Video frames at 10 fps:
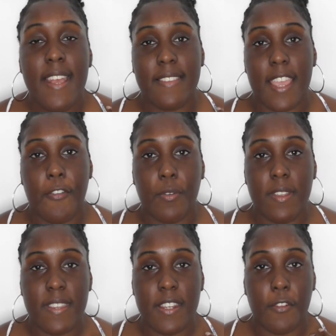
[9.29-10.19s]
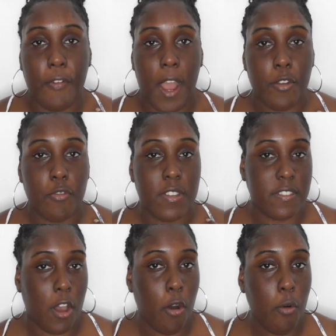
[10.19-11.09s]
So if you want to see the final
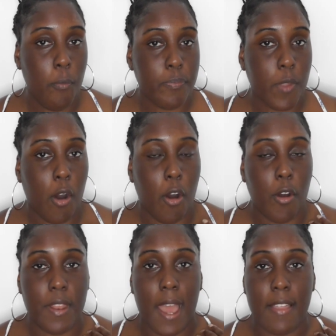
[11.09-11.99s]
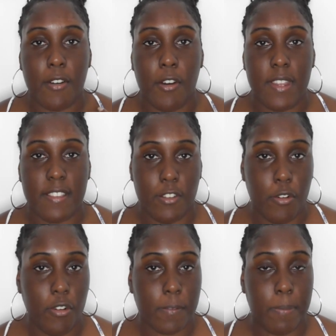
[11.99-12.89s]
result on this
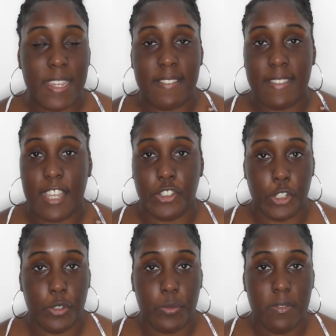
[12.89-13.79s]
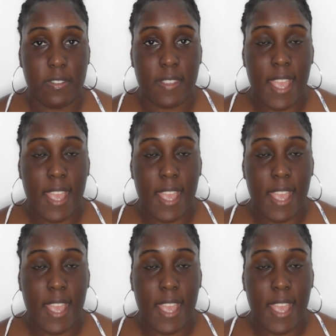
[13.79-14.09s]
look, please stay tuned.